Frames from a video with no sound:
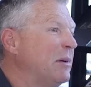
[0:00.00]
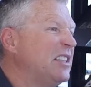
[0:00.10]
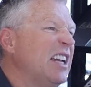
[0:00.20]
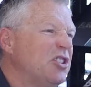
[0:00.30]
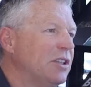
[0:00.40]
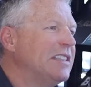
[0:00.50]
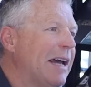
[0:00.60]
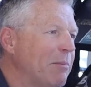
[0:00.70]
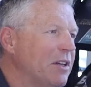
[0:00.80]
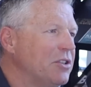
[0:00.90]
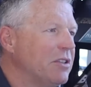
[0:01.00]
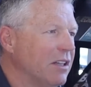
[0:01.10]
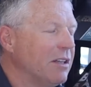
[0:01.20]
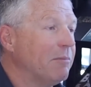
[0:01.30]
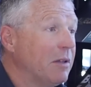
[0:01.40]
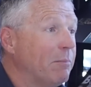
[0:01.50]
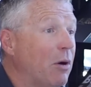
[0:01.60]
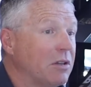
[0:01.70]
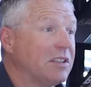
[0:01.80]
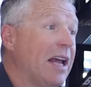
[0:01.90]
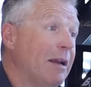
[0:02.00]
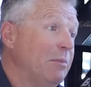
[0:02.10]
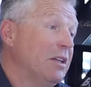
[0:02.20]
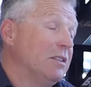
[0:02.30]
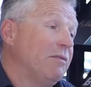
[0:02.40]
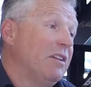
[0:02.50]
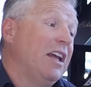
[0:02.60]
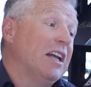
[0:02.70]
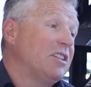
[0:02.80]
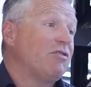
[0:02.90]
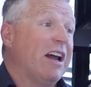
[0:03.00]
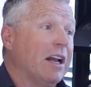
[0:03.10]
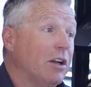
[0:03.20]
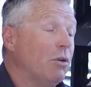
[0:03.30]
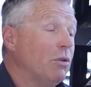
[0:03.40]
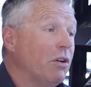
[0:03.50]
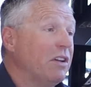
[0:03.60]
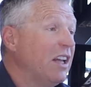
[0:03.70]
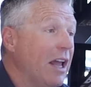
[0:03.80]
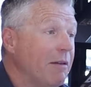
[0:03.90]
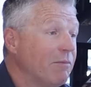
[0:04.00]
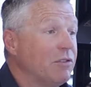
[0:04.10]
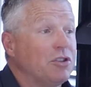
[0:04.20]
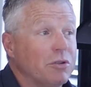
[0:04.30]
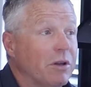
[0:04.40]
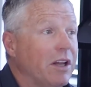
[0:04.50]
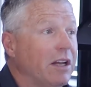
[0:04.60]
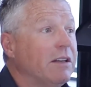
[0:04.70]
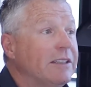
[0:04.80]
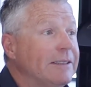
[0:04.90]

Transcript: potential damage that the Boks can. Because if they get a stranglehold on the game, for sure, then